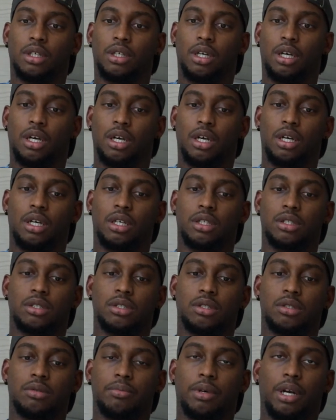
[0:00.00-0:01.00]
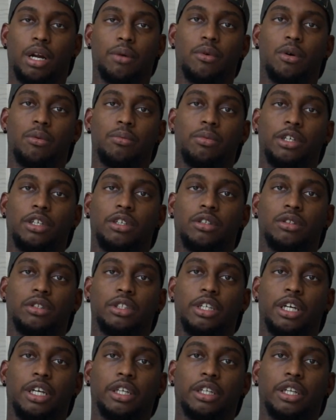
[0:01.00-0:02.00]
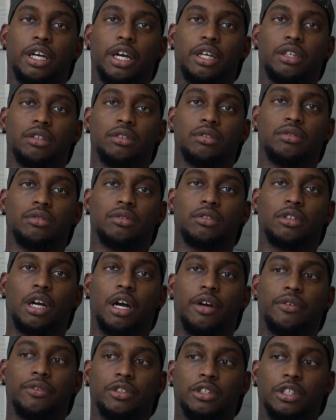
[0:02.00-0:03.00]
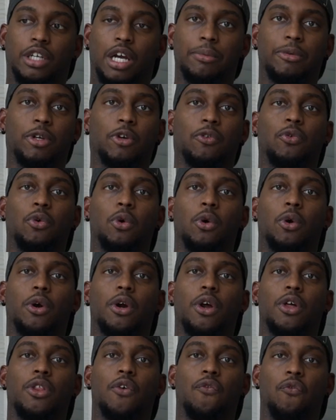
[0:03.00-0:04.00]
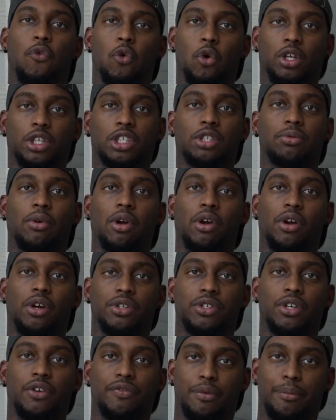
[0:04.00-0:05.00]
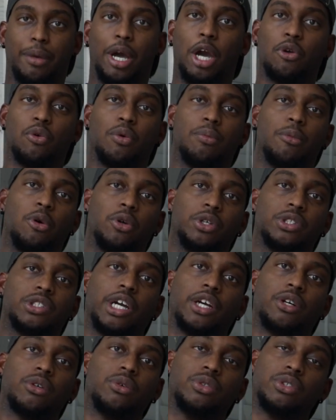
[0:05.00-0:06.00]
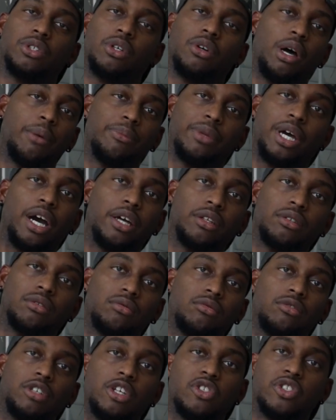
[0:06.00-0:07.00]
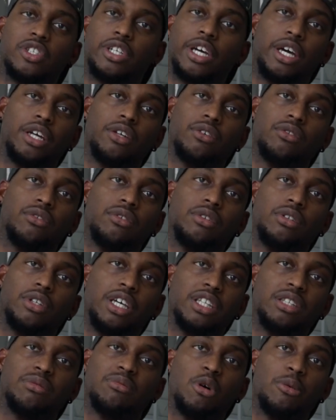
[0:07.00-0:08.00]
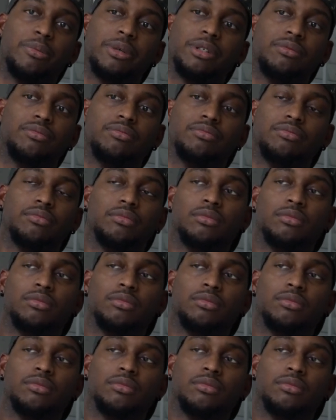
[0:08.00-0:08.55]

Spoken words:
But I won't be getting that. Obviously, I'm here for the full experience of the manual motorcycle, so I'm not touching that at the moment.